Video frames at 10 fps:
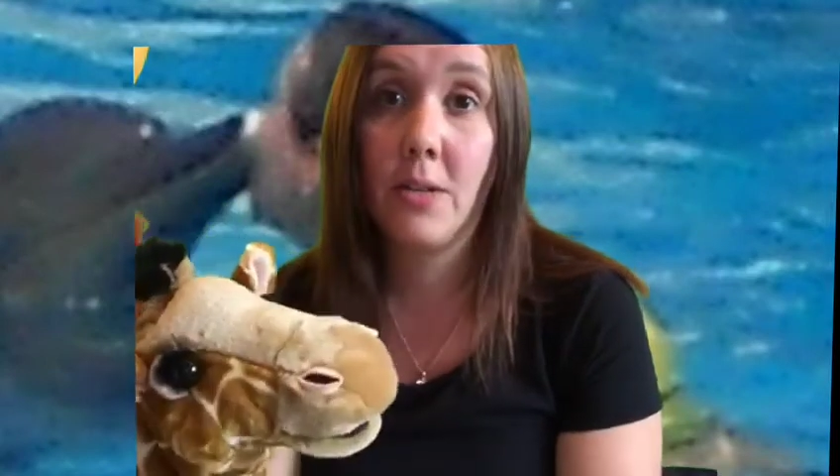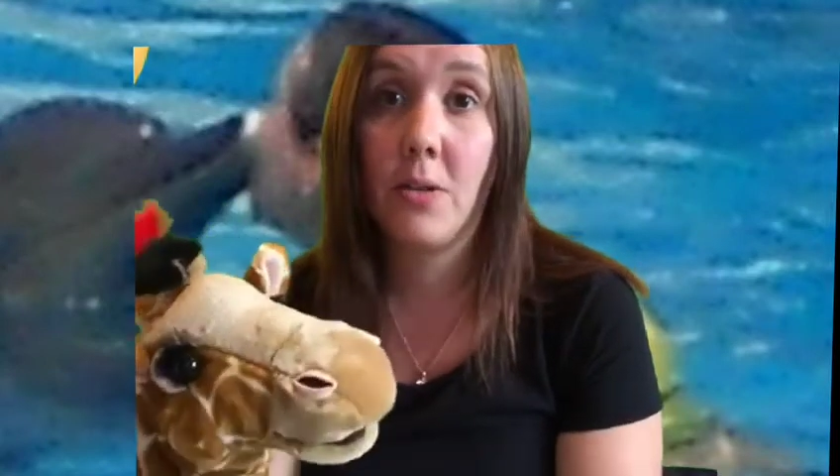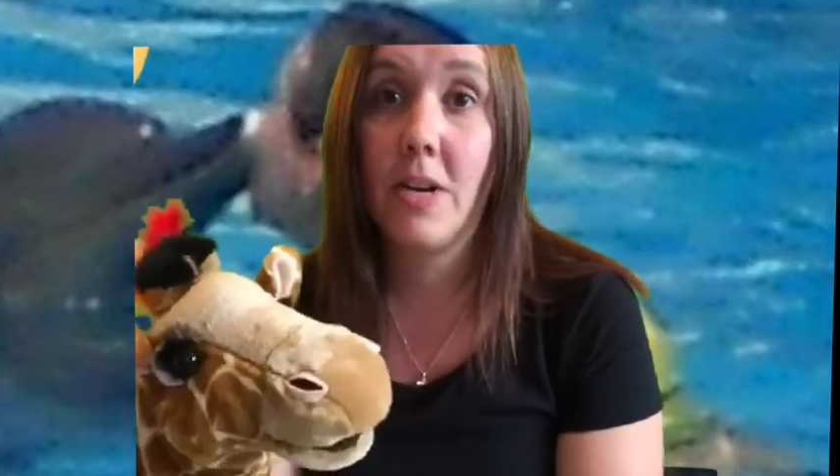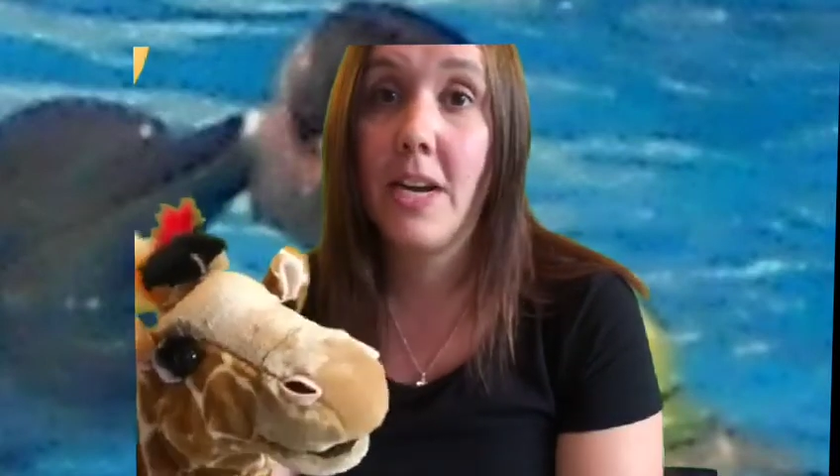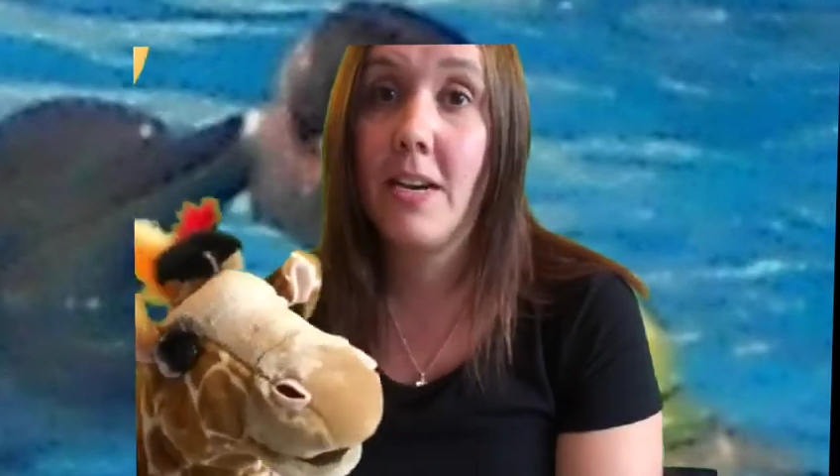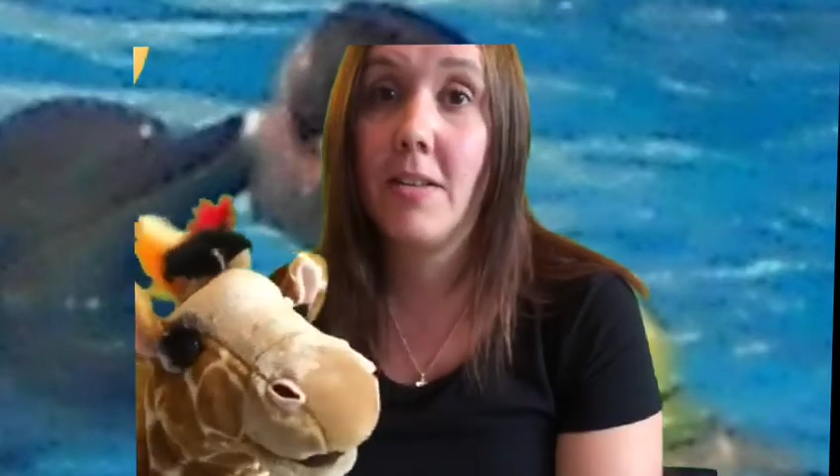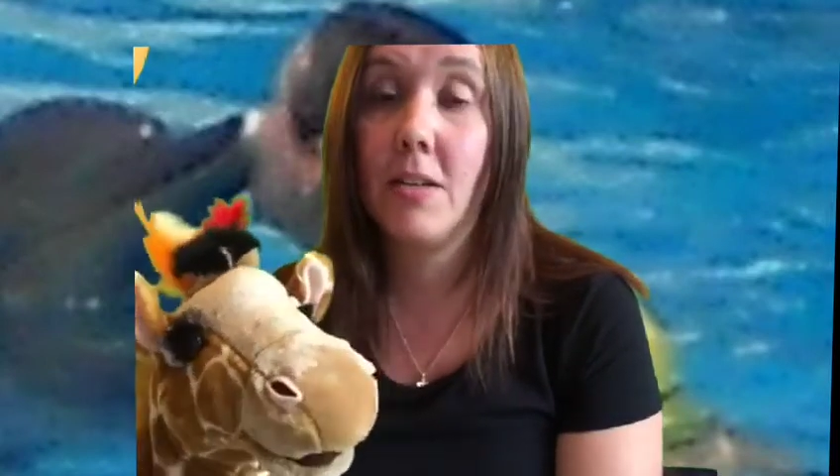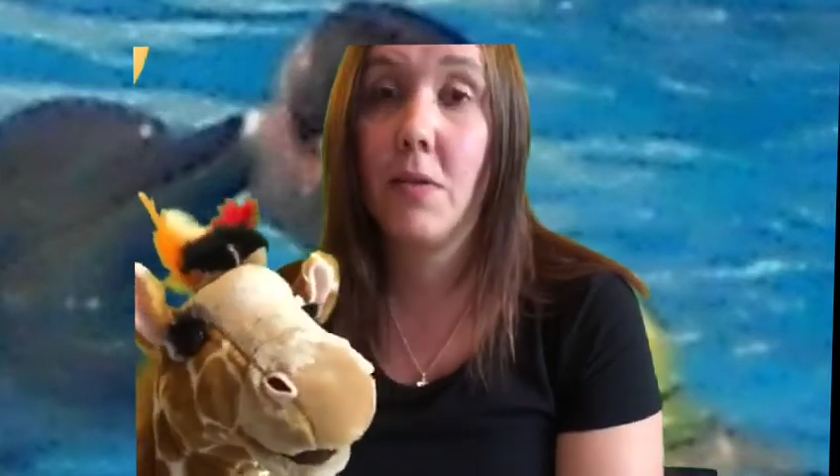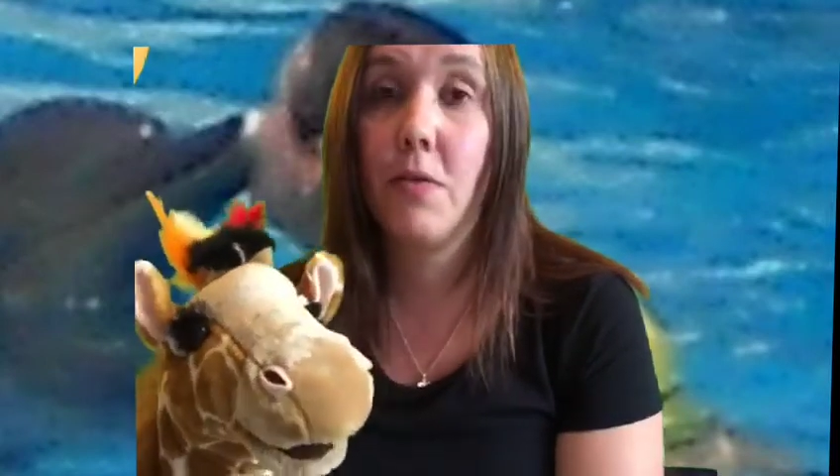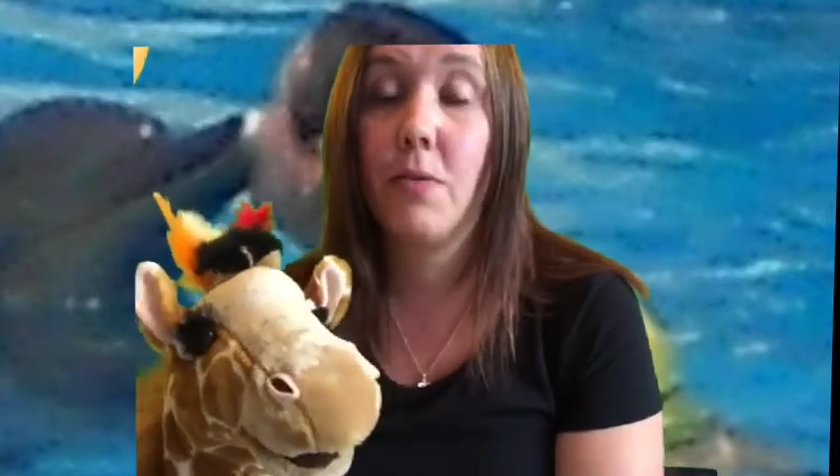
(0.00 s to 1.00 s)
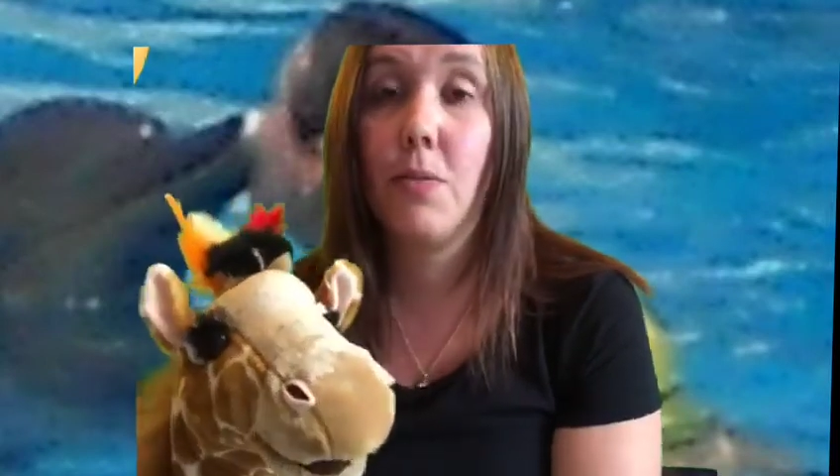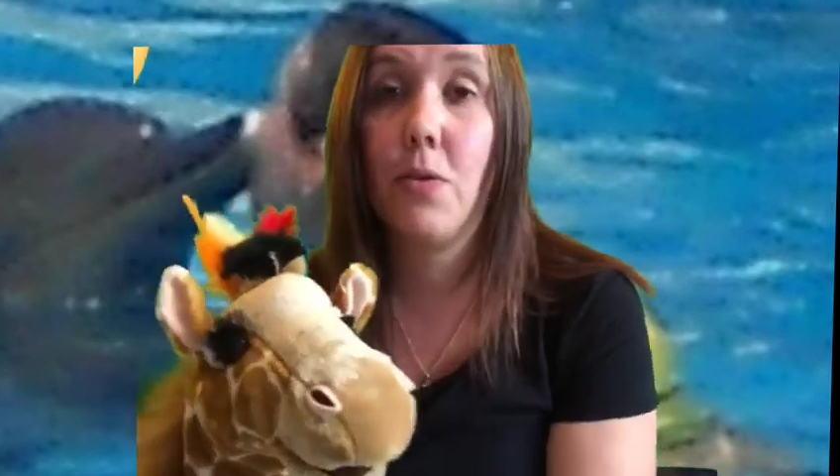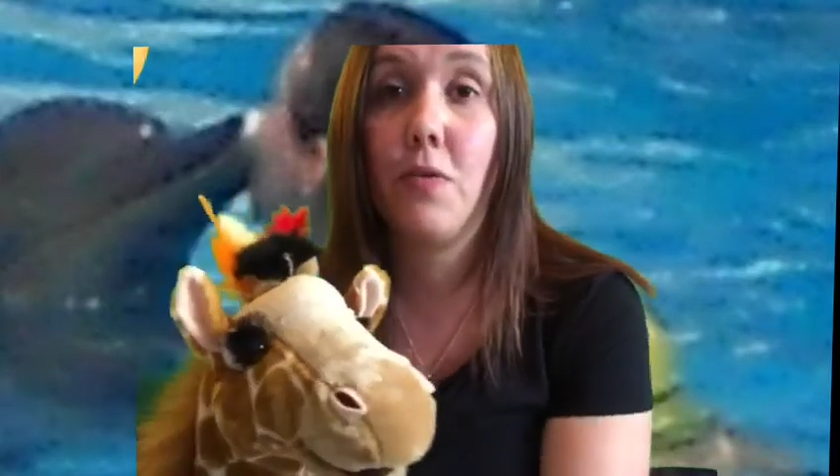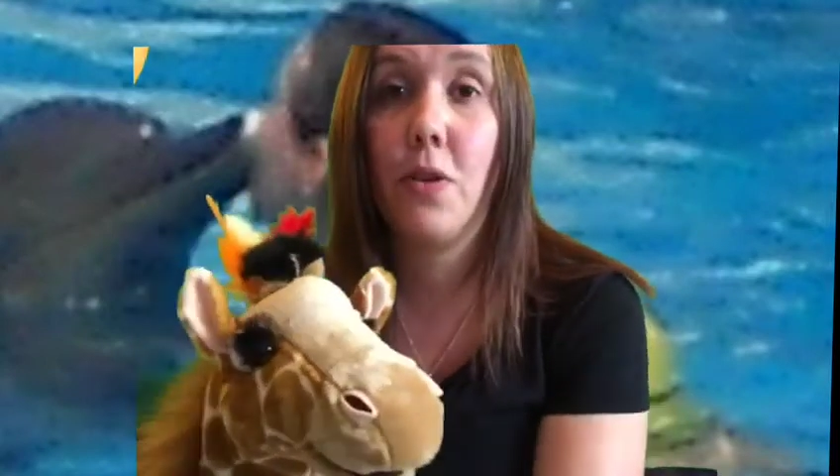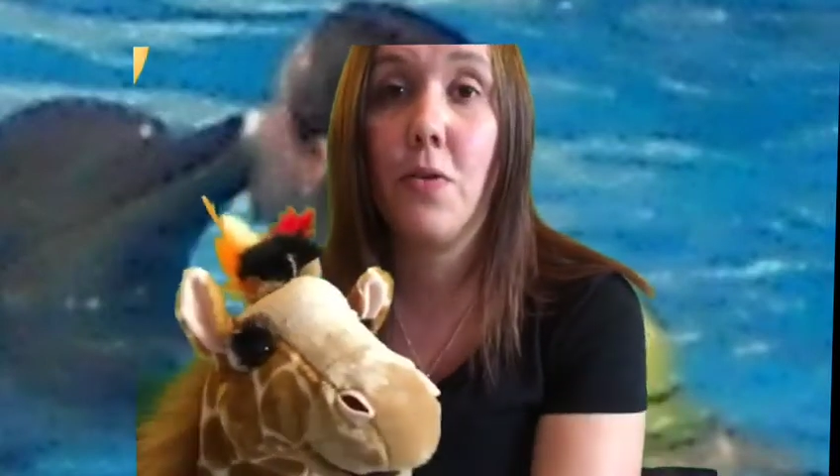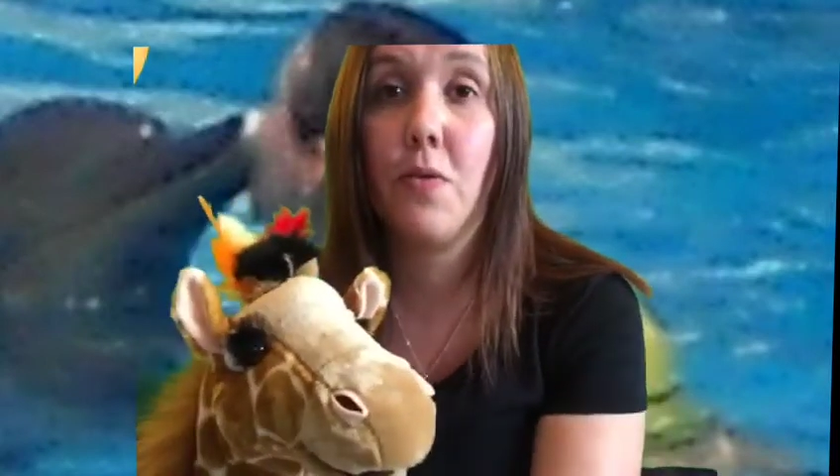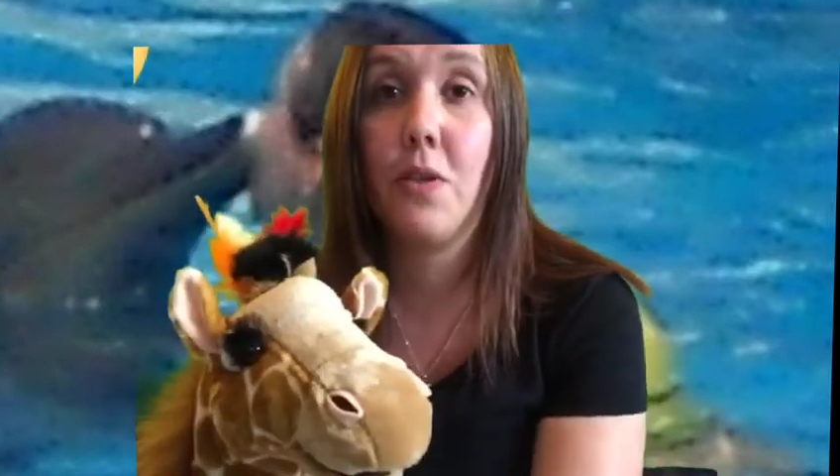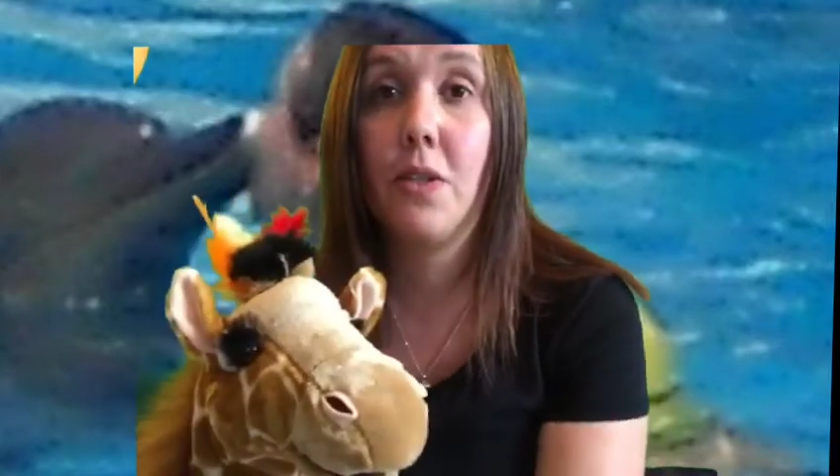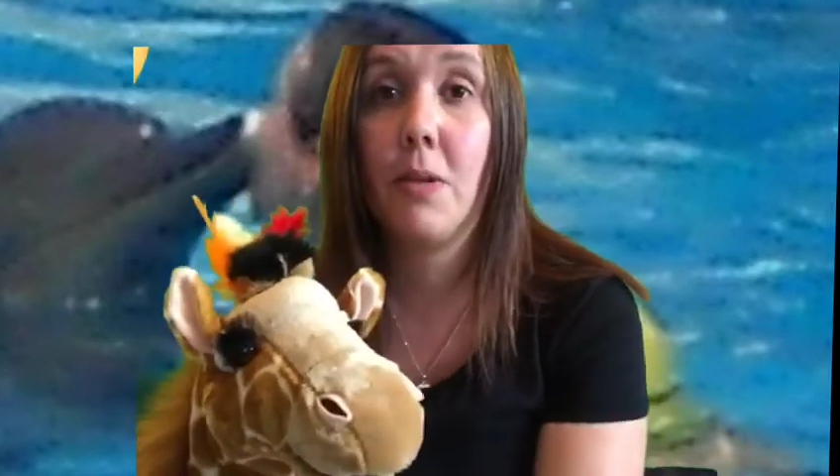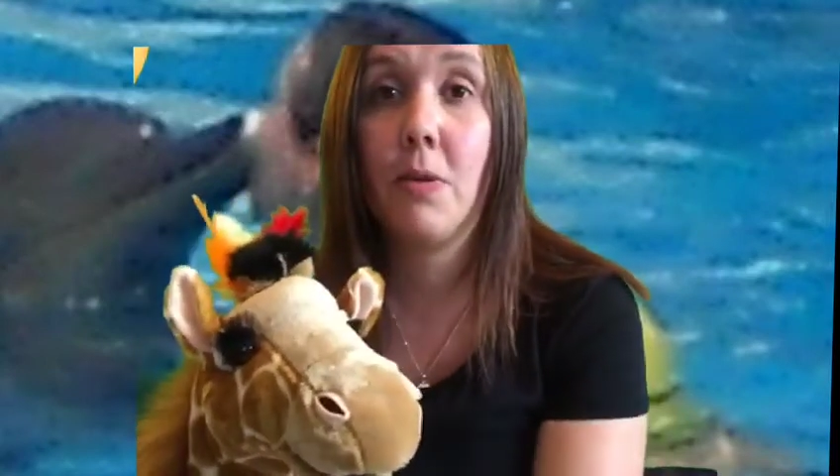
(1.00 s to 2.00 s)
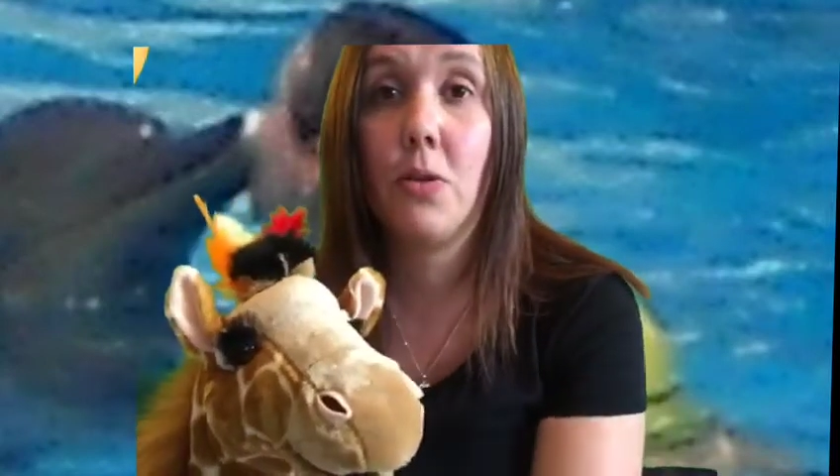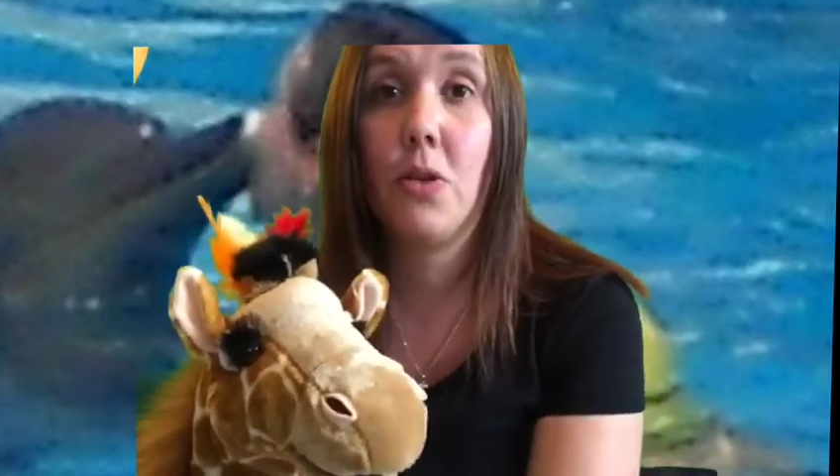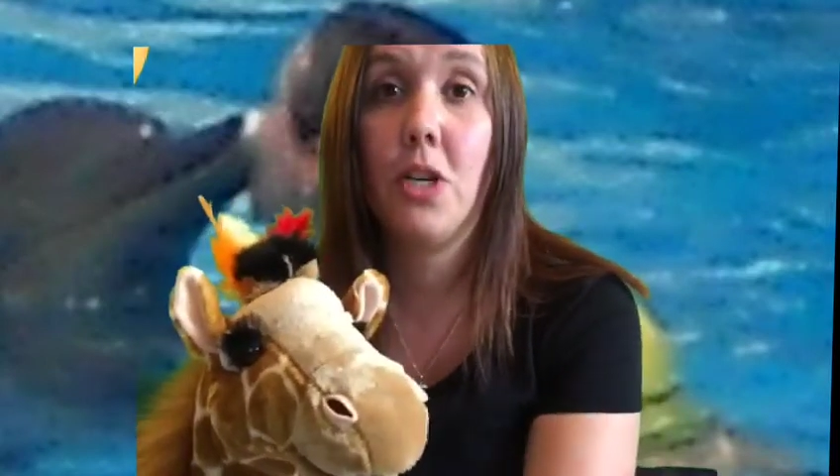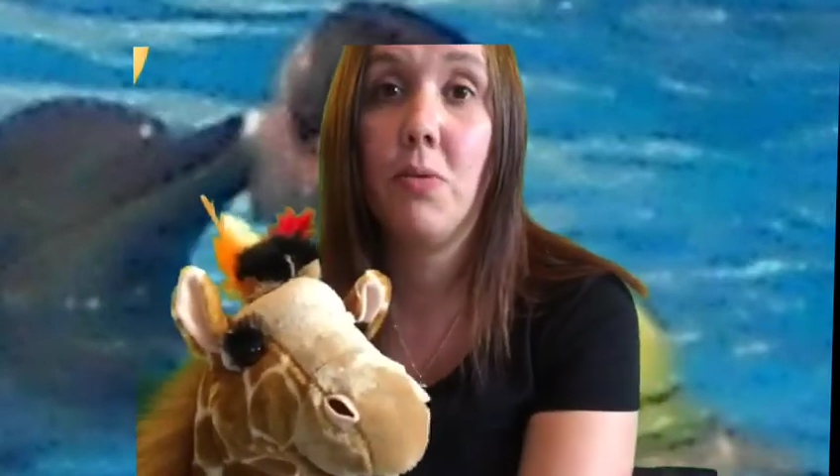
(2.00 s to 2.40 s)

or anything of what you've done over the summer to share